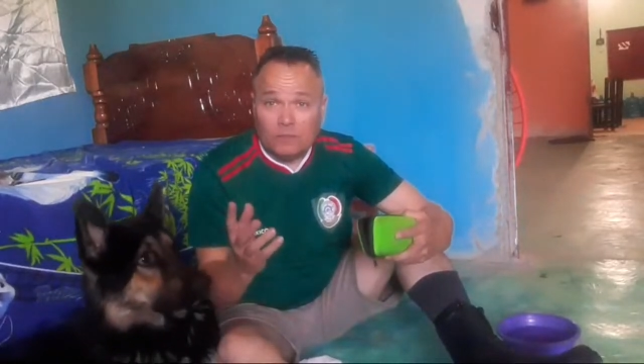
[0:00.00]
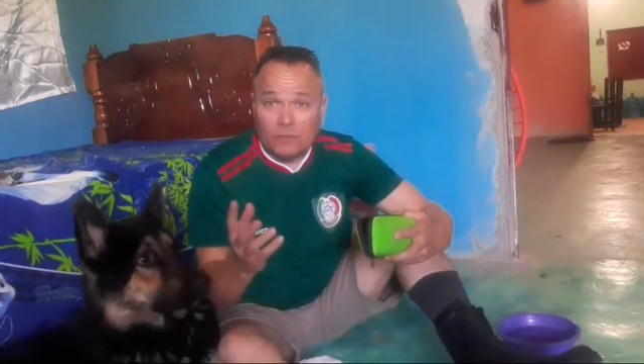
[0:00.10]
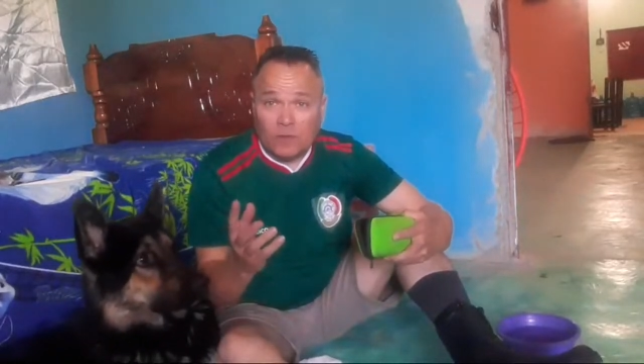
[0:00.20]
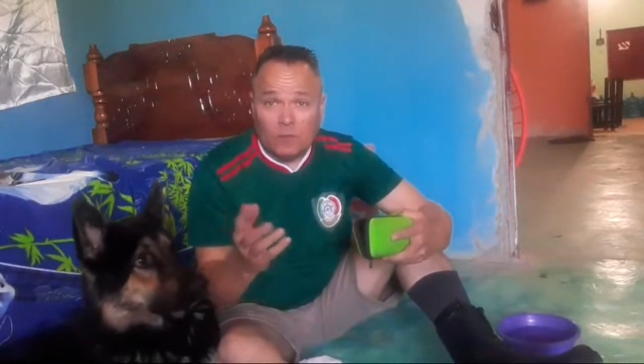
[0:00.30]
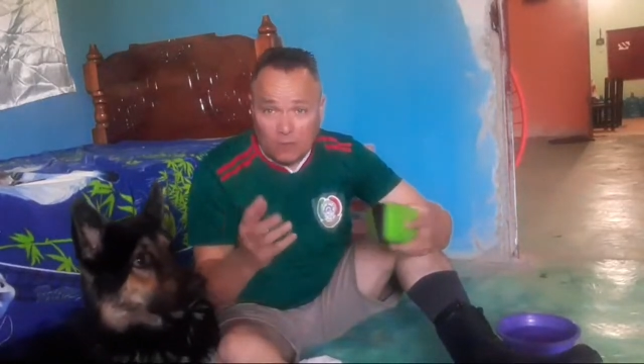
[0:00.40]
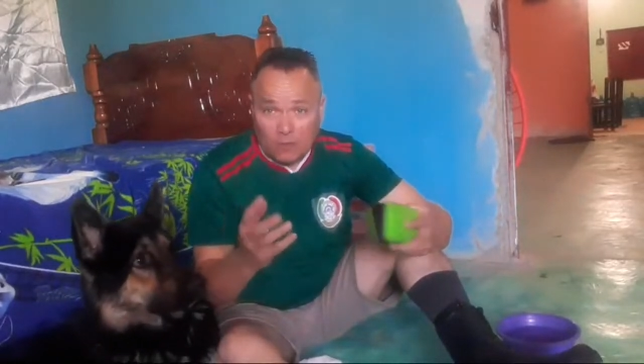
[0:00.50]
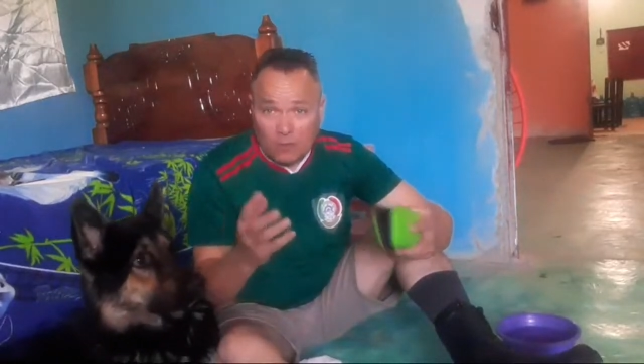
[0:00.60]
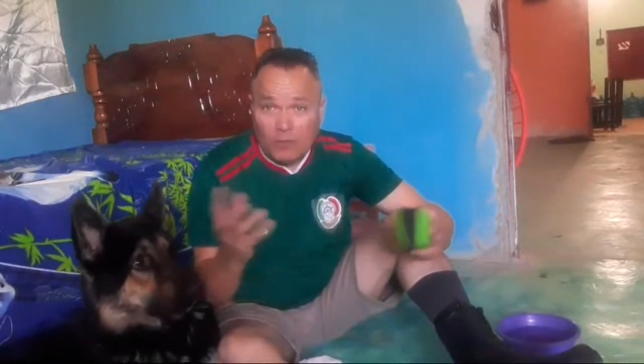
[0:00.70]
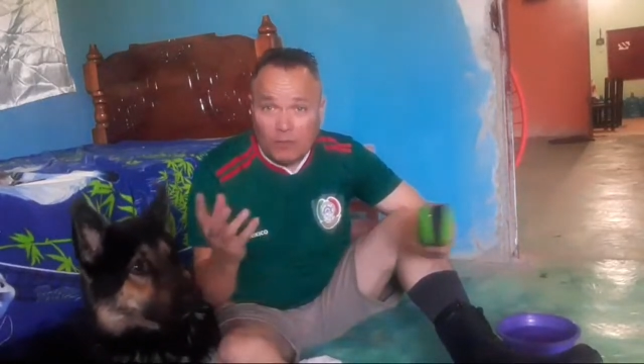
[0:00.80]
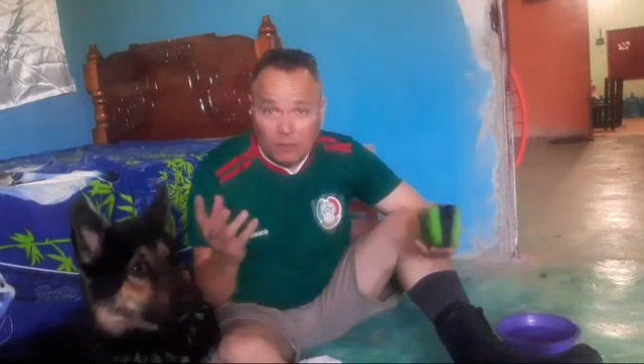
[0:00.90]
with an old
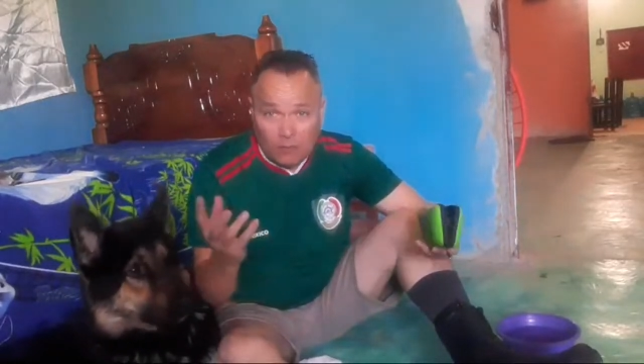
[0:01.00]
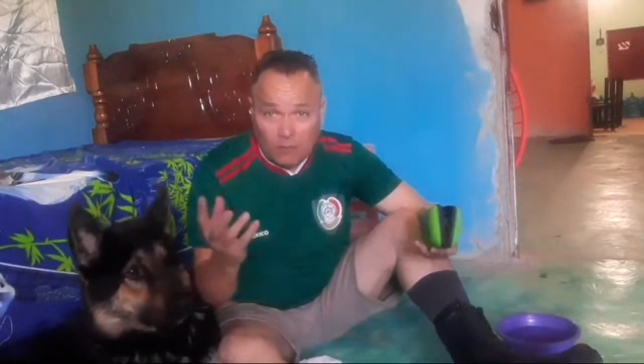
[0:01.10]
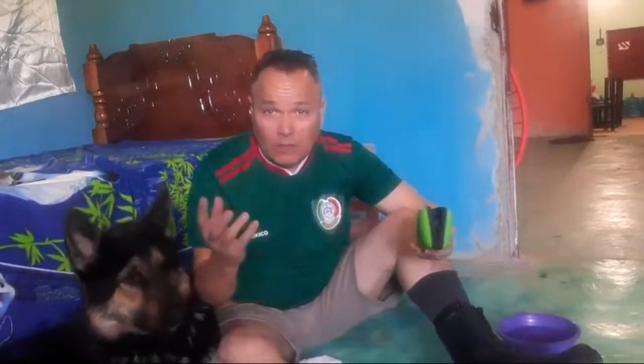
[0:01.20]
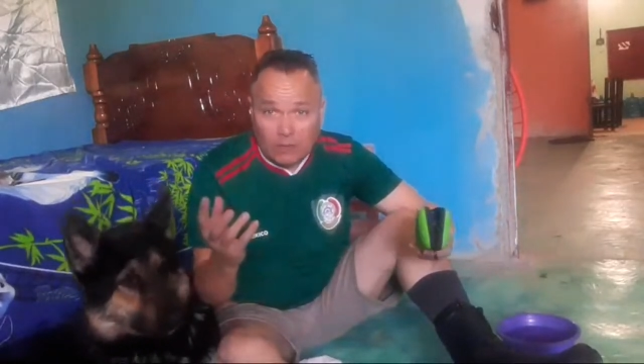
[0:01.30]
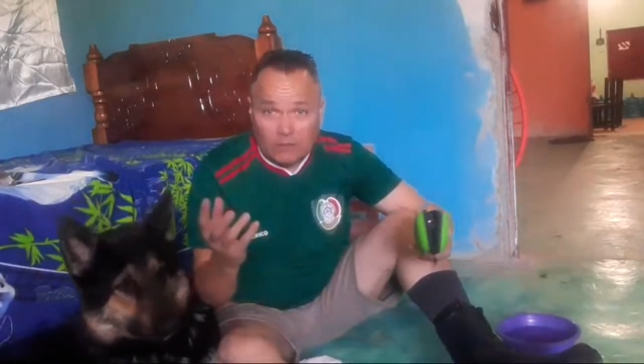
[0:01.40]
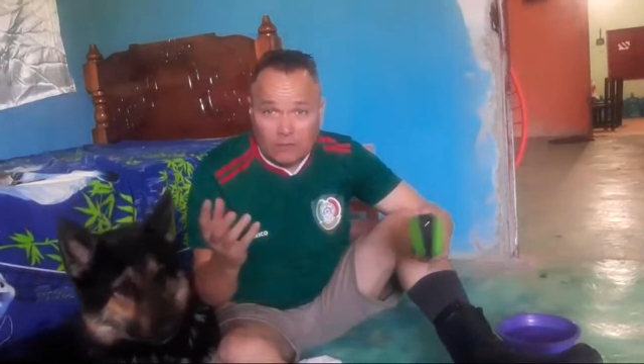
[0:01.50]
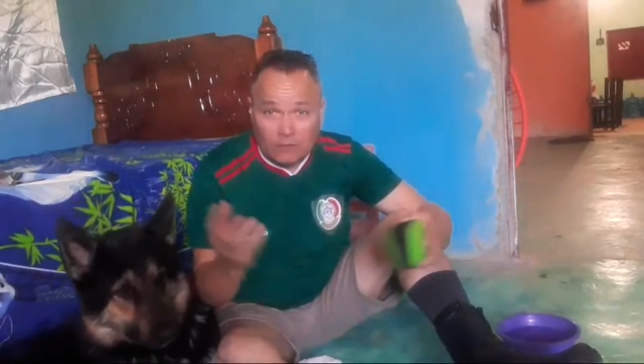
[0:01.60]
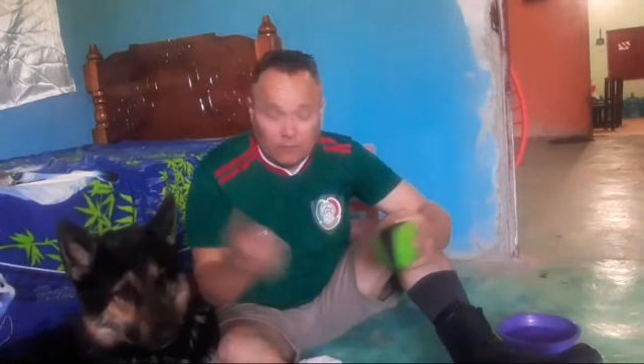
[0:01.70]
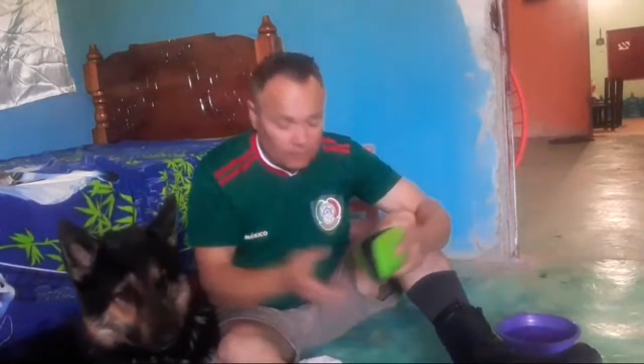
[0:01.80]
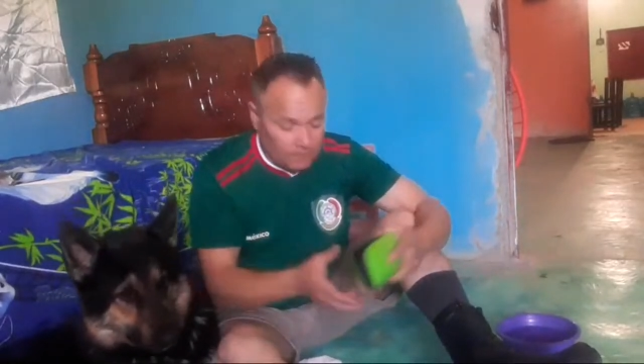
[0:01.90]
pair of running shoes.